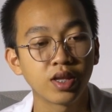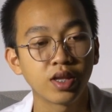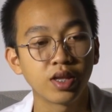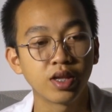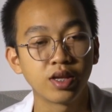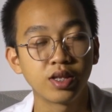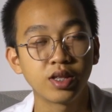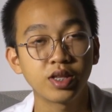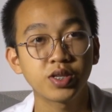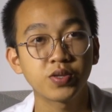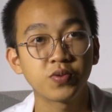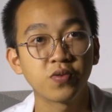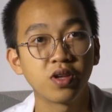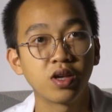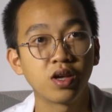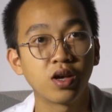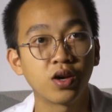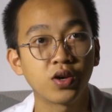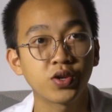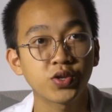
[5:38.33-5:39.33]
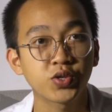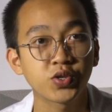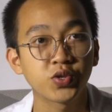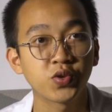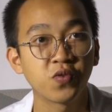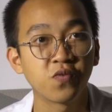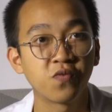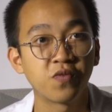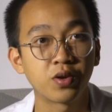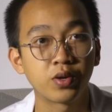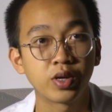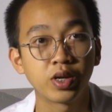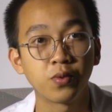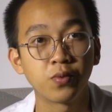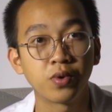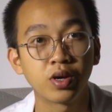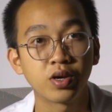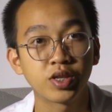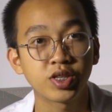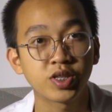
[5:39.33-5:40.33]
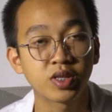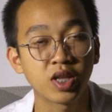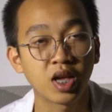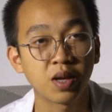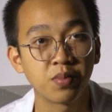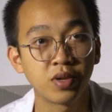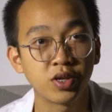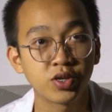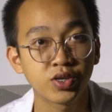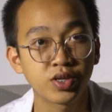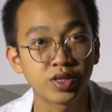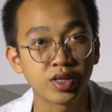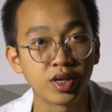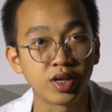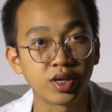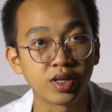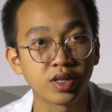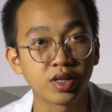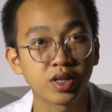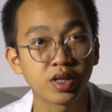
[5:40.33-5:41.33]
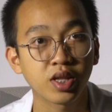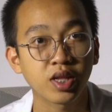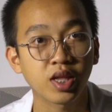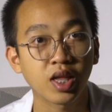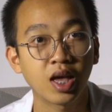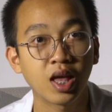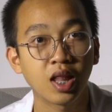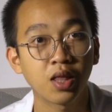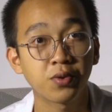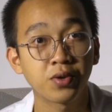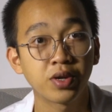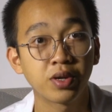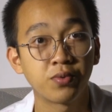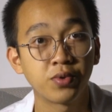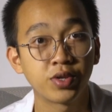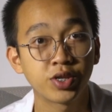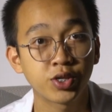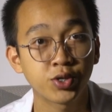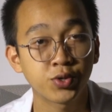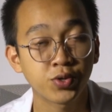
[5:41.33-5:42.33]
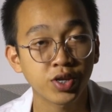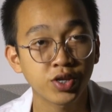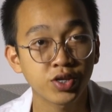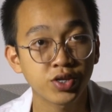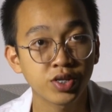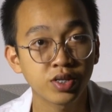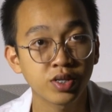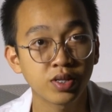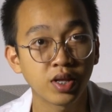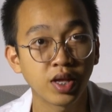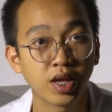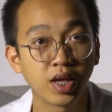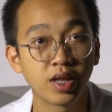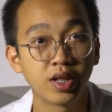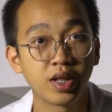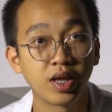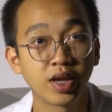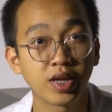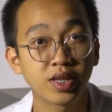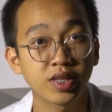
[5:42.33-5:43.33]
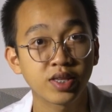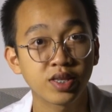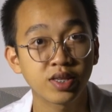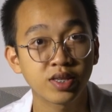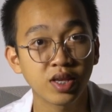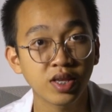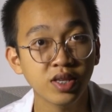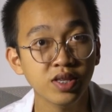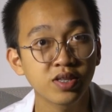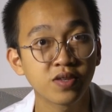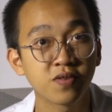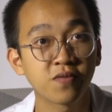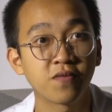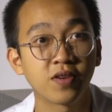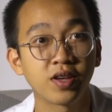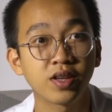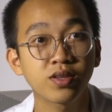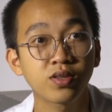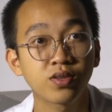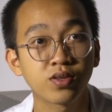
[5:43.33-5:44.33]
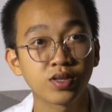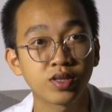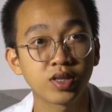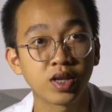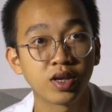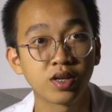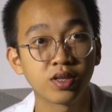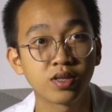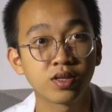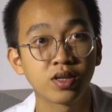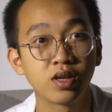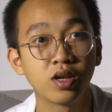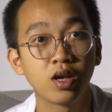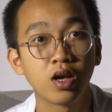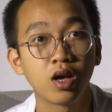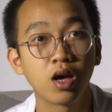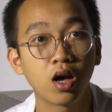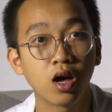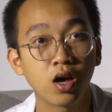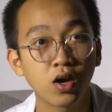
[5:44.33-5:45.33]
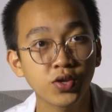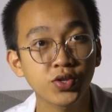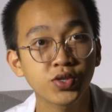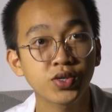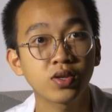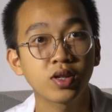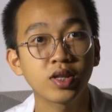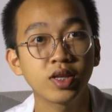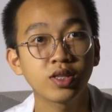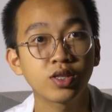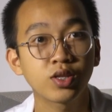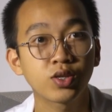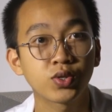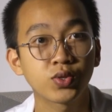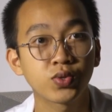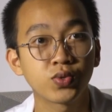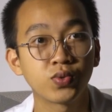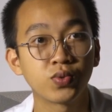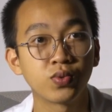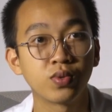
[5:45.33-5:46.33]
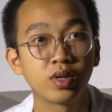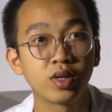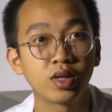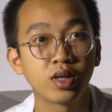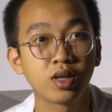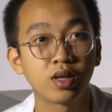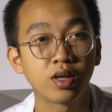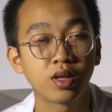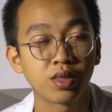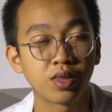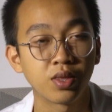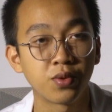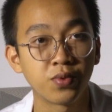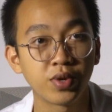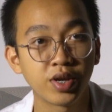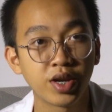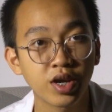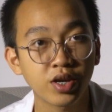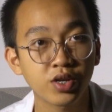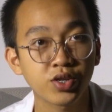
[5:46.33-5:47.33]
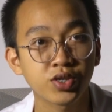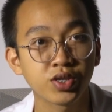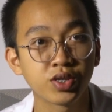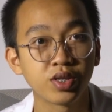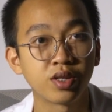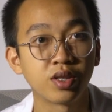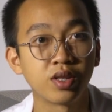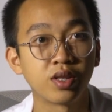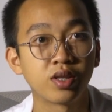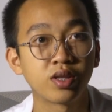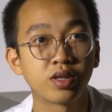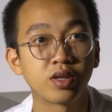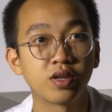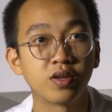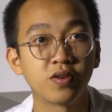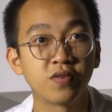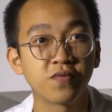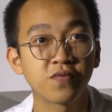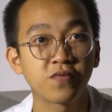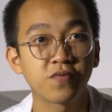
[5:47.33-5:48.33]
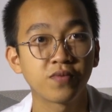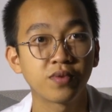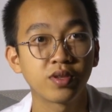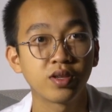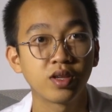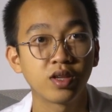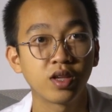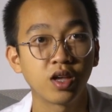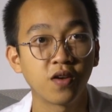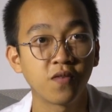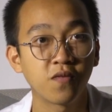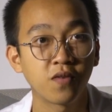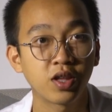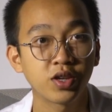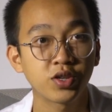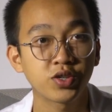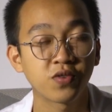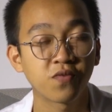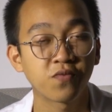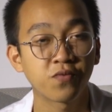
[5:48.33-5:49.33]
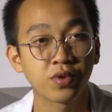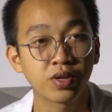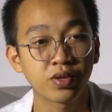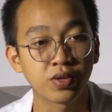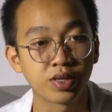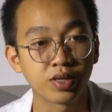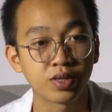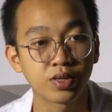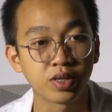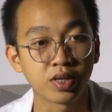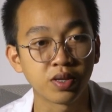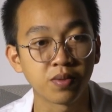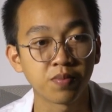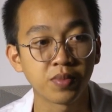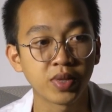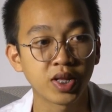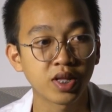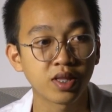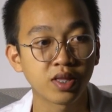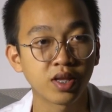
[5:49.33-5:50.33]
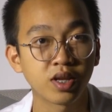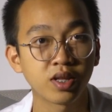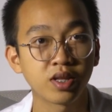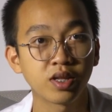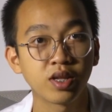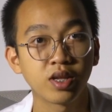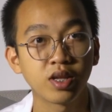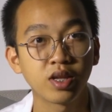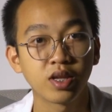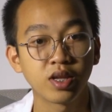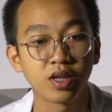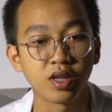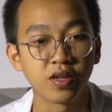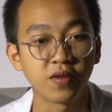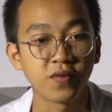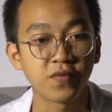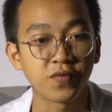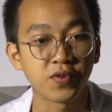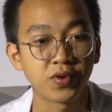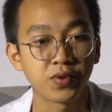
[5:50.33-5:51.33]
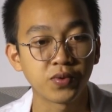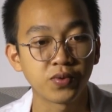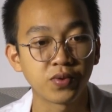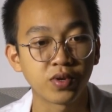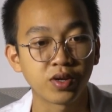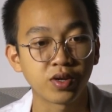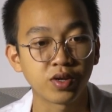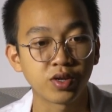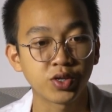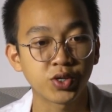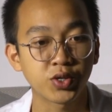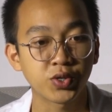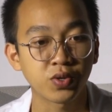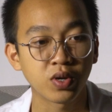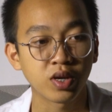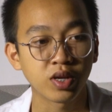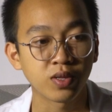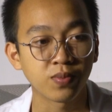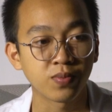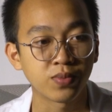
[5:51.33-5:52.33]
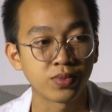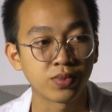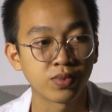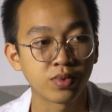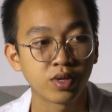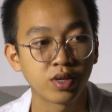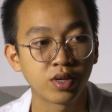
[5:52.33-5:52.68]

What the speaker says: It is also very well established that calorie restriction and excessive exercise also lead to the reduction of ovulation frequency, meaning that if you are trying